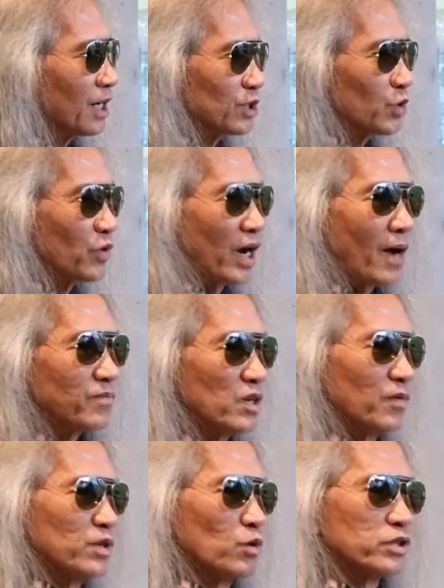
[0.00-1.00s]
You have
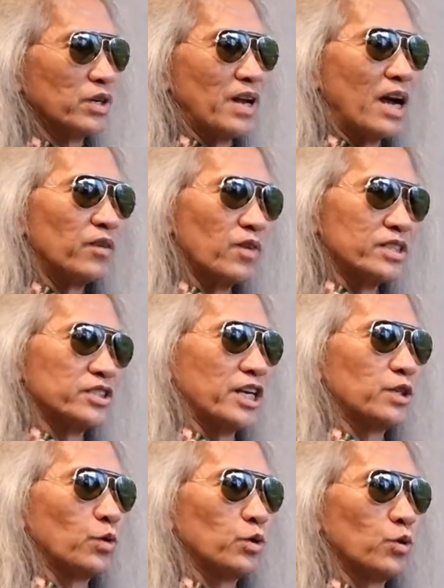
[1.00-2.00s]
never used the language
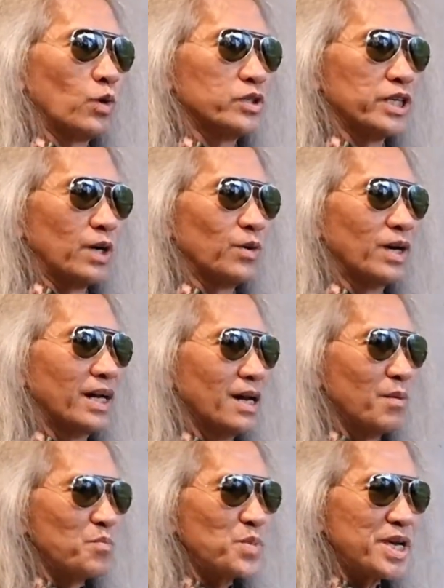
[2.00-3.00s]
say to yourself,
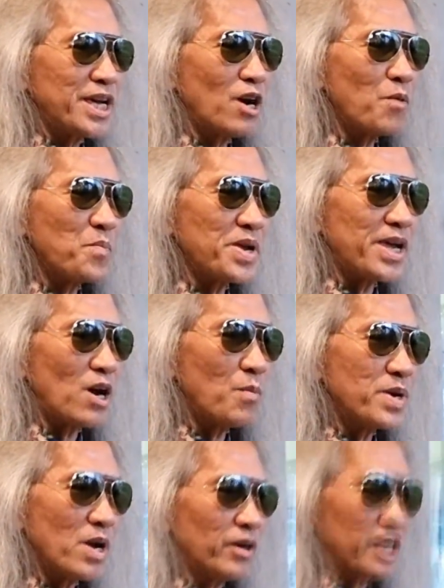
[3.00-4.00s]
meow, meow,
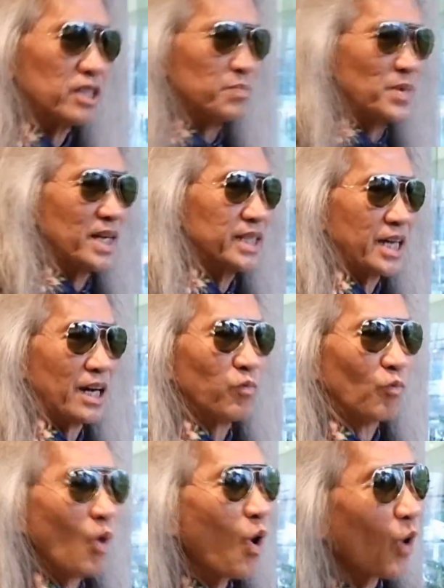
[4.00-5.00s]
meow. It means cat
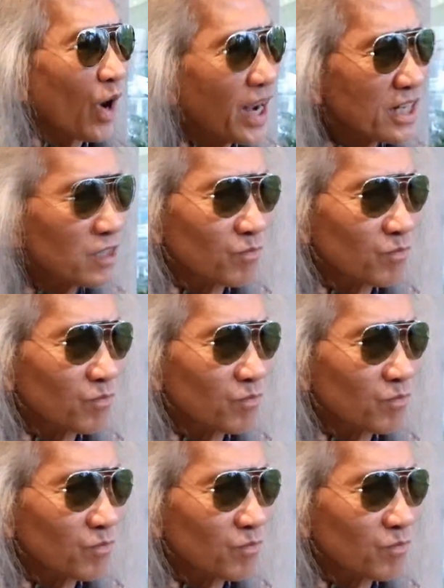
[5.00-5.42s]
voice.